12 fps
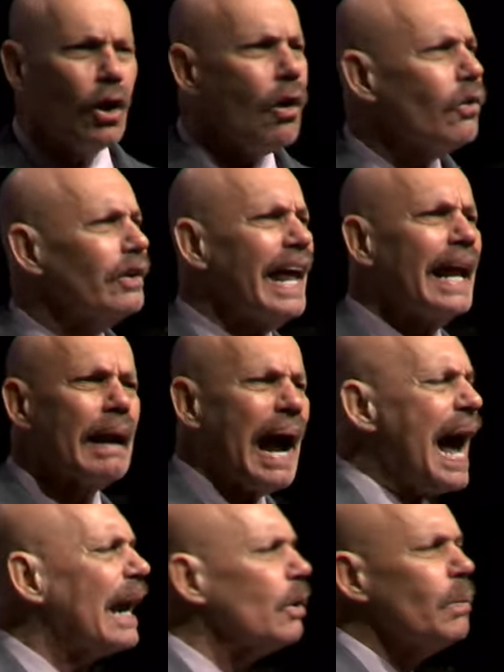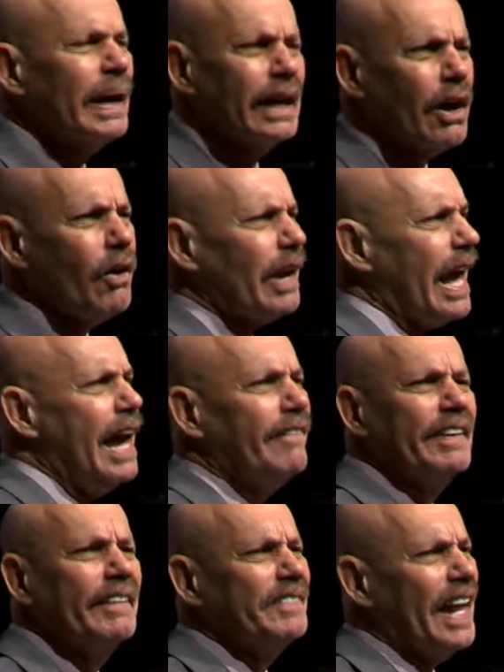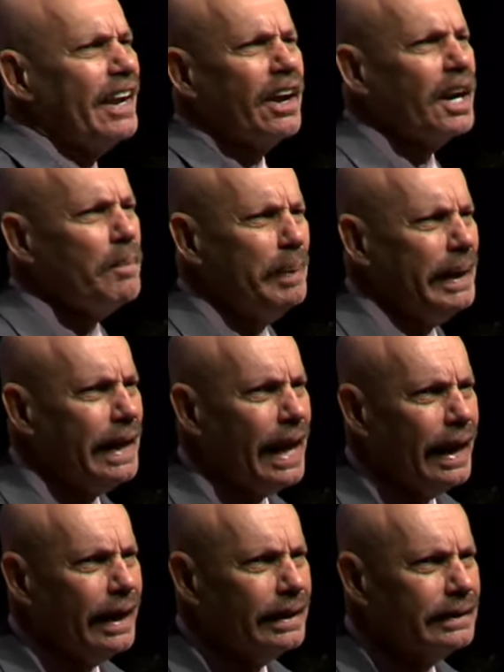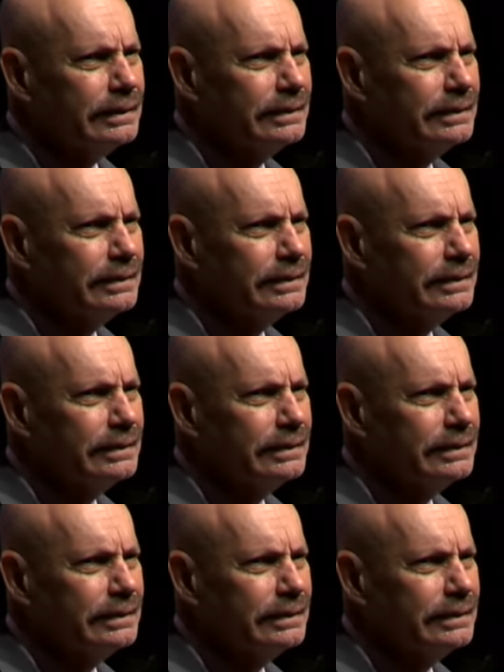Don't let her, I don't want to go to heaven if they're going to be there.